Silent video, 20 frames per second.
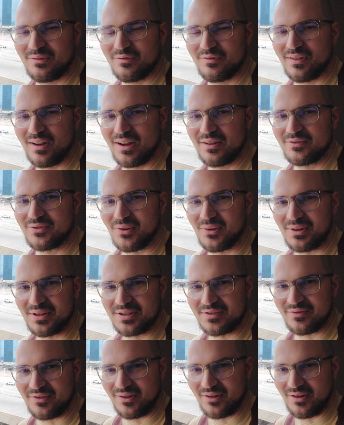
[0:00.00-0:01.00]
five
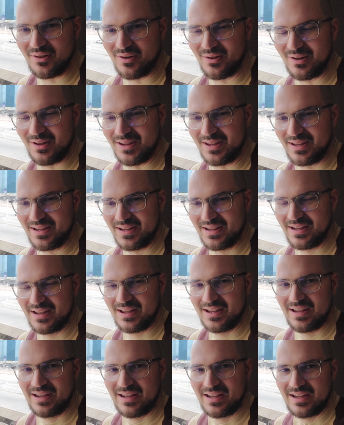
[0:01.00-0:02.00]
dollars for a
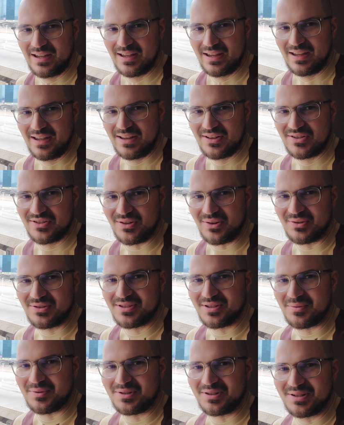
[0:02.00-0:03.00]

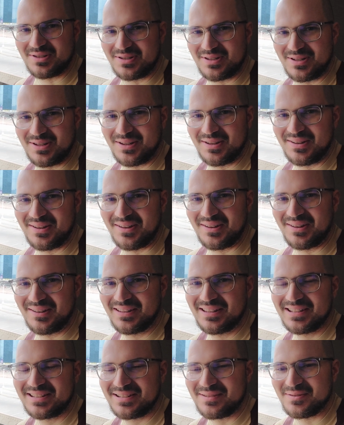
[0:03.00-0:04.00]
salsa, which is the uh,
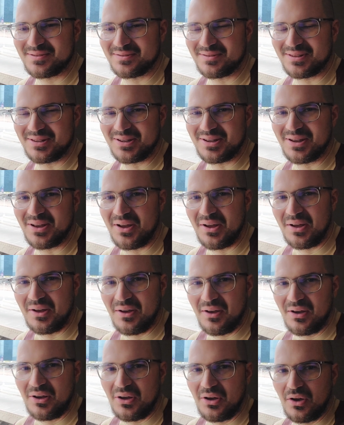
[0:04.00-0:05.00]
seems to be the
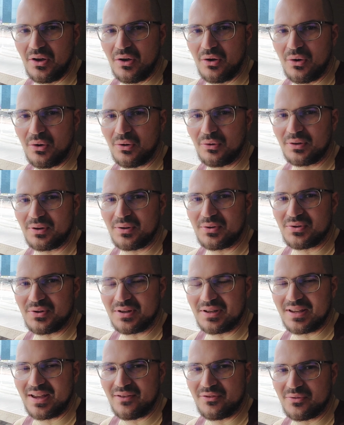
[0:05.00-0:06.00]
hot new
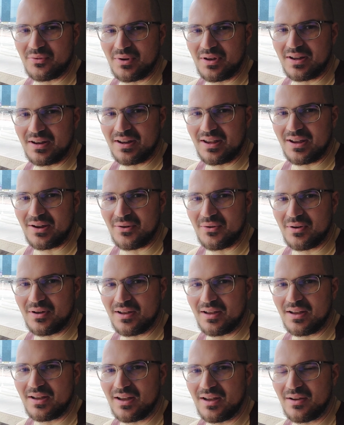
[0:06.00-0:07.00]
drink everywhere now.
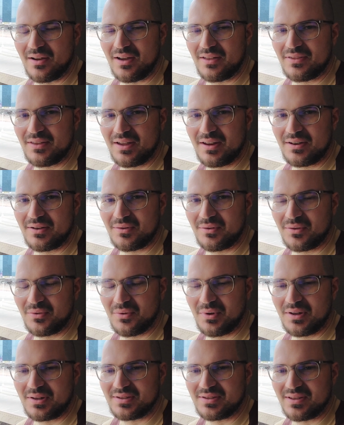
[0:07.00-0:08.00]
Uh, and then we
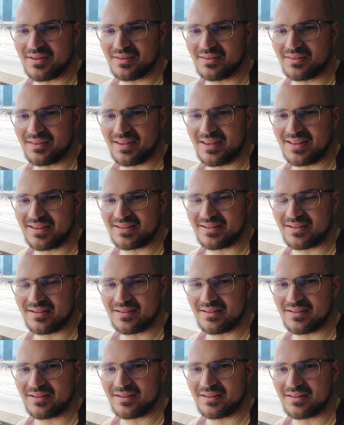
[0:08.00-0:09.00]
went to the theatre
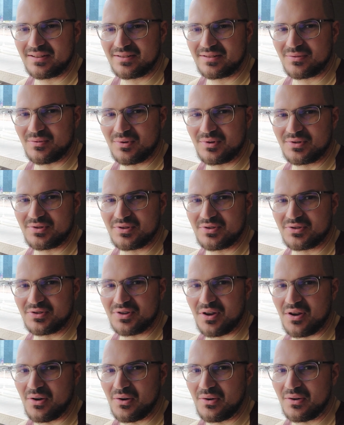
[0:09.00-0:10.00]
to watch the
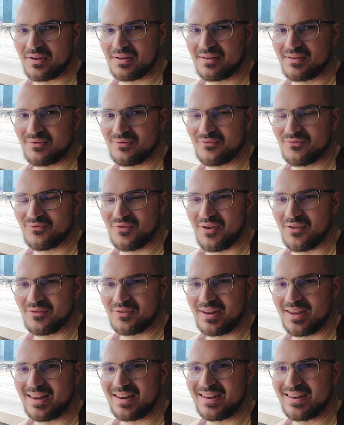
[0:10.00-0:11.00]
show,
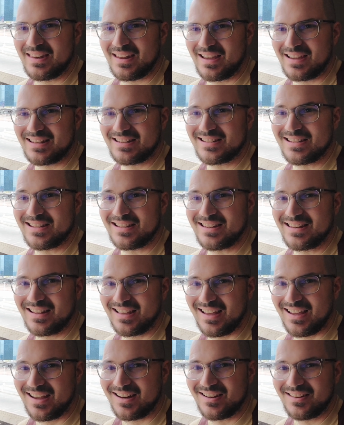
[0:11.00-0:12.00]
fifteen
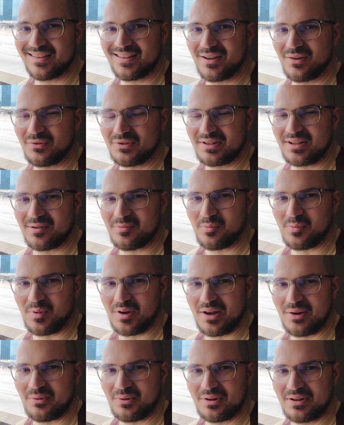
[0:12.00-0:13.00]
ninety-nine, and they obviously didn't
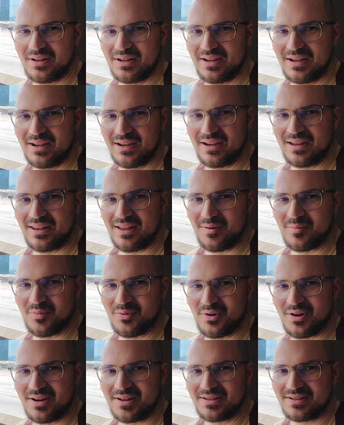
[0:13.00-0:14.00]
buy one at that
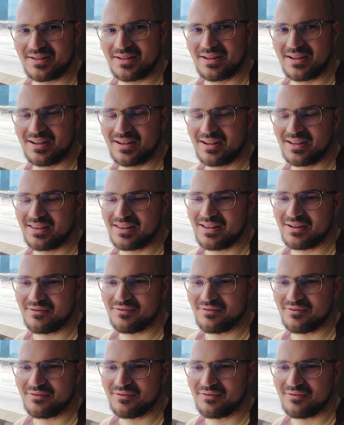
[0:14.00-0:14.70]
price. Then